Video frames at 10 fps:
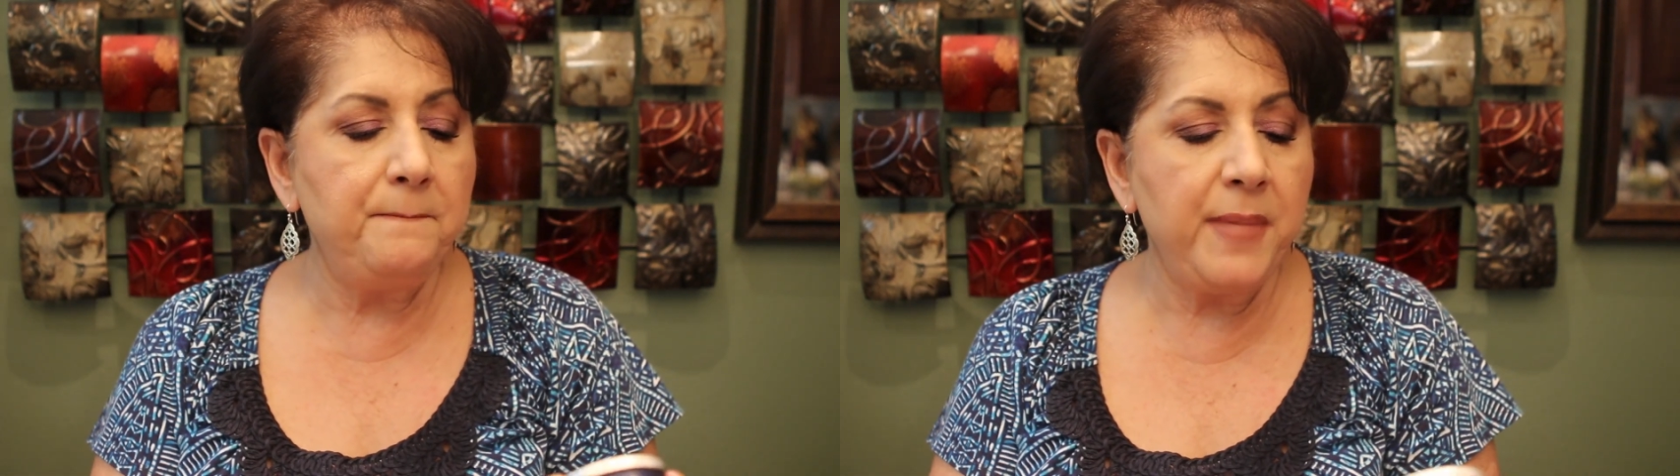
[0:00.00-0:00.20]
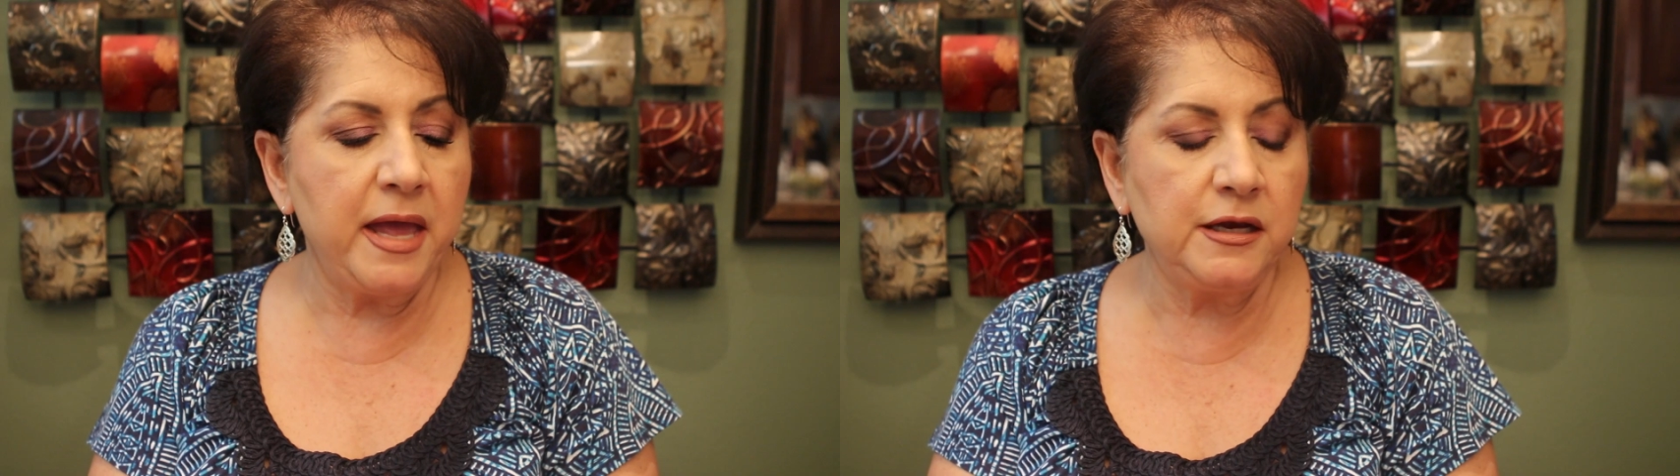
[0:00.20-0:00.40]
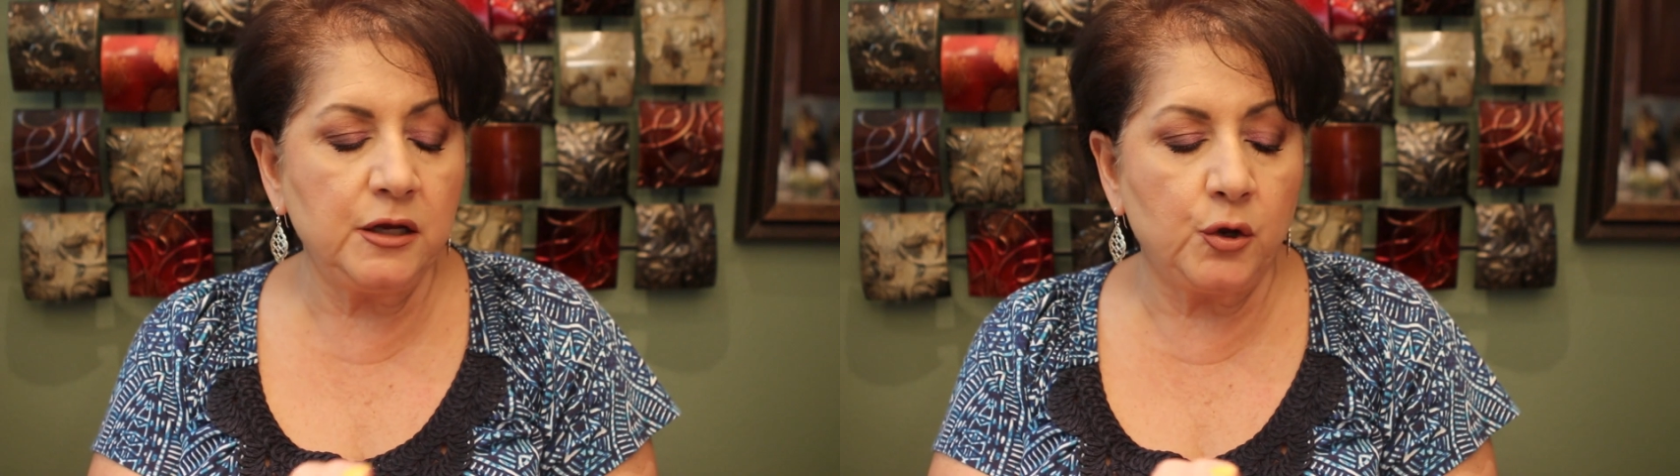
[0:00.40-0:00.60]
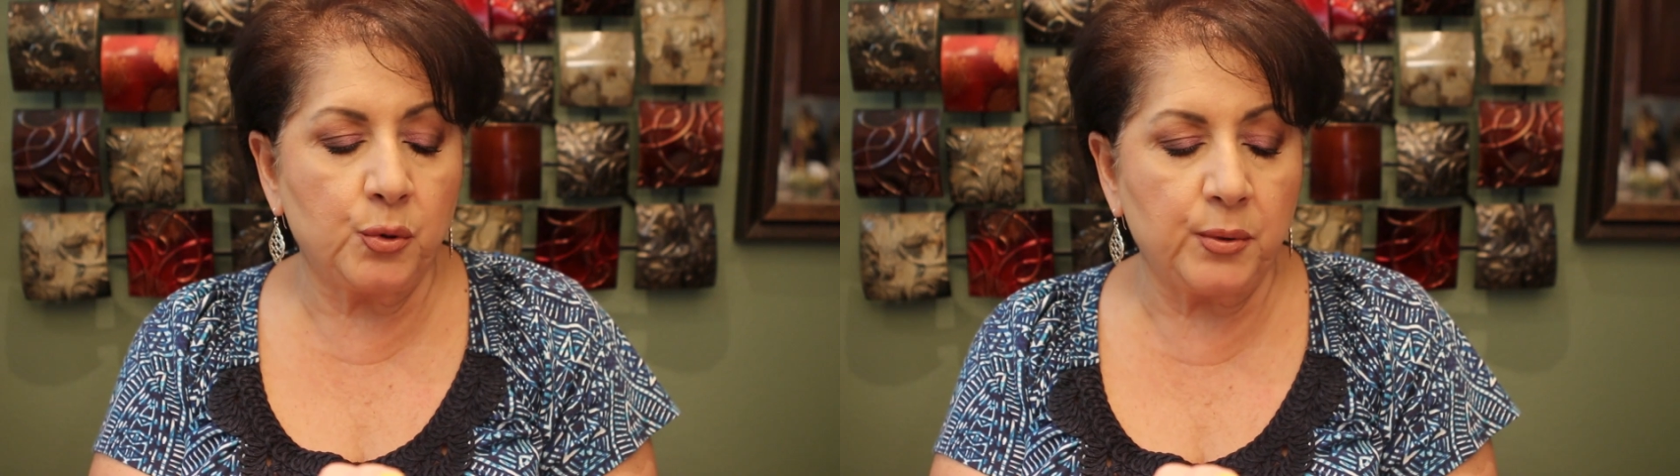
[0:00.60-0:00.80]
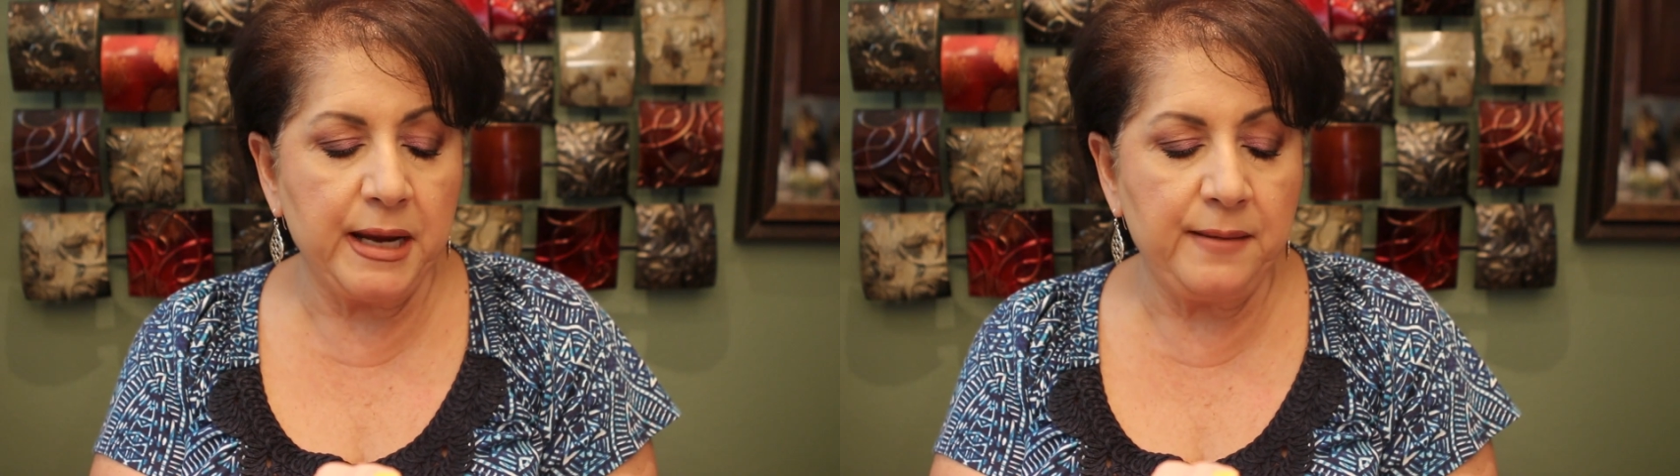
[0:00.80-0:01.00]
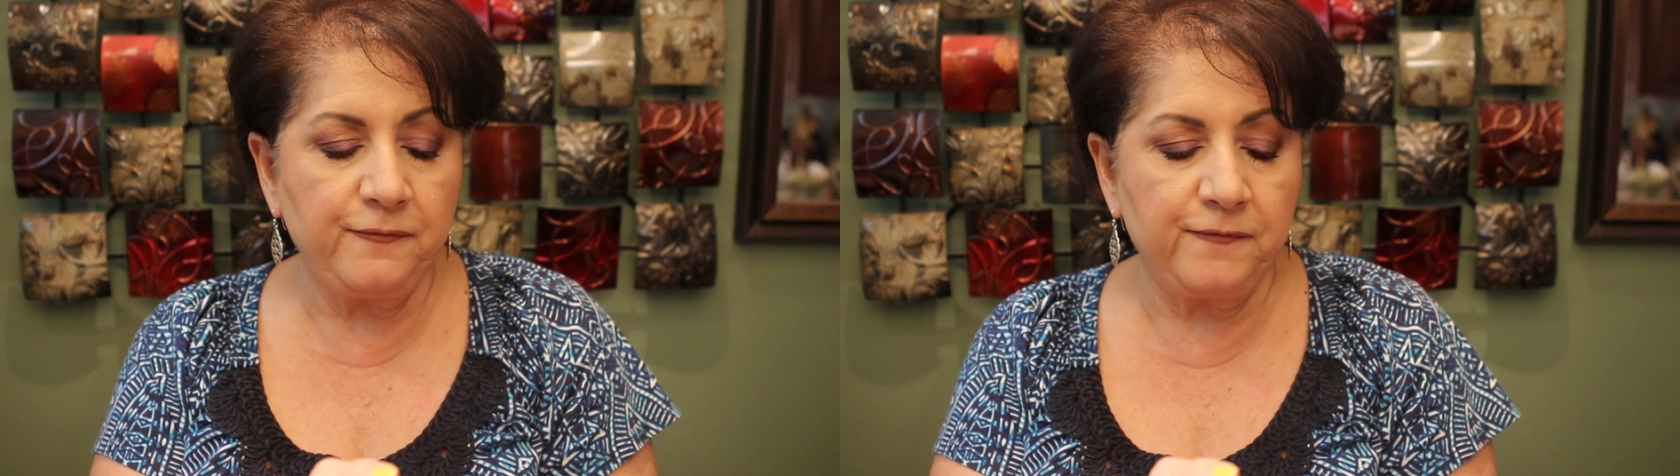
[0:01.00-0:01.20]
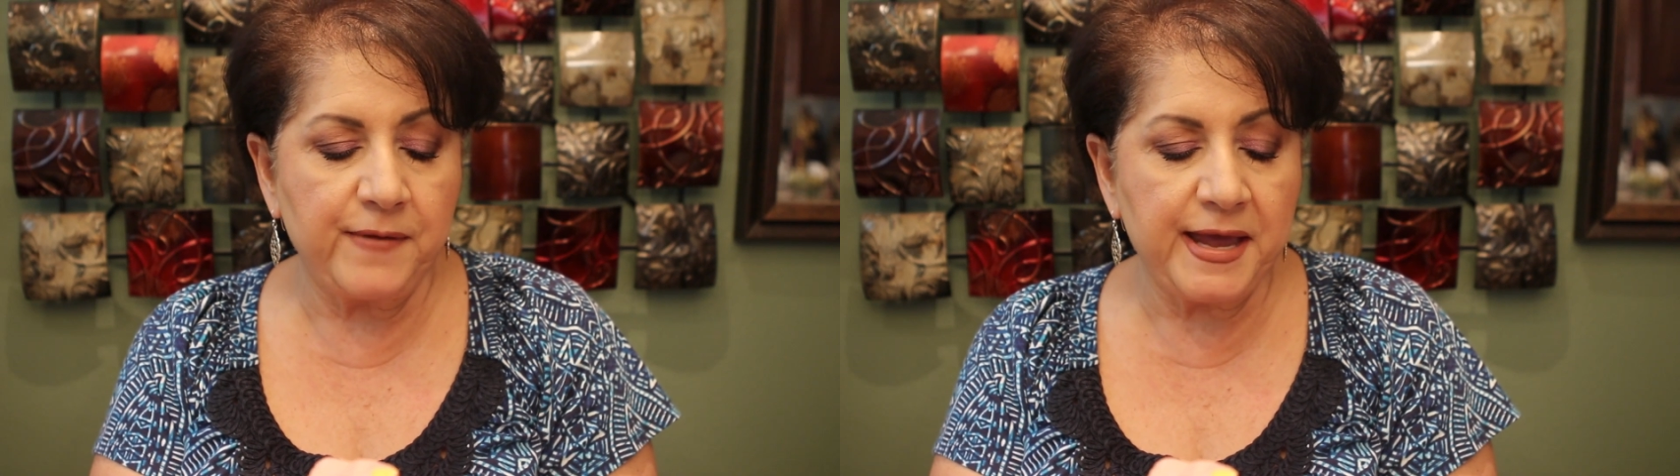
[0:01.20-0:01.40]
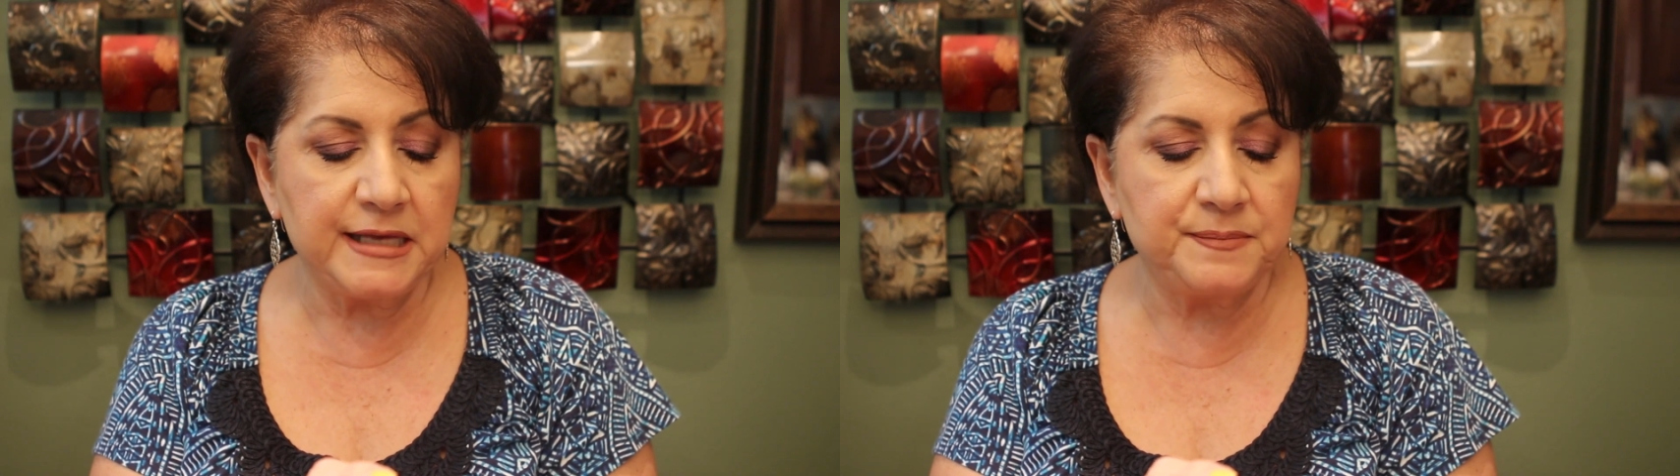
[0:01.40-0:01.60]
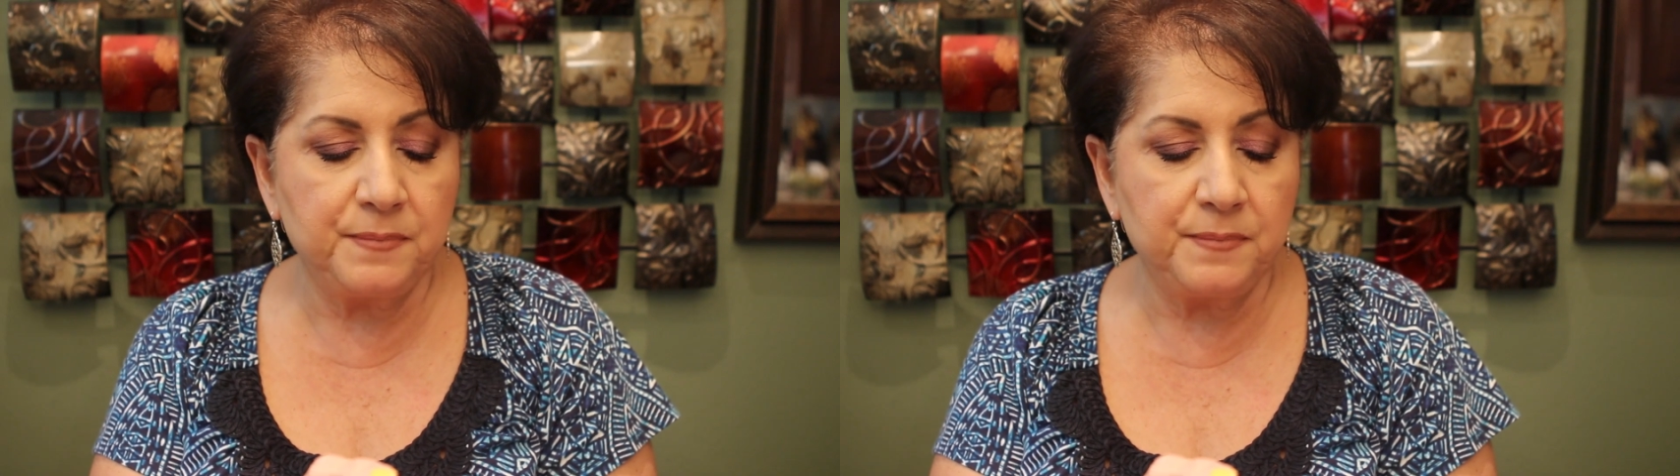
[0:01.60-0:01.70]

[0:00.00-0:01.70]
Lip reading: Men Cream Face,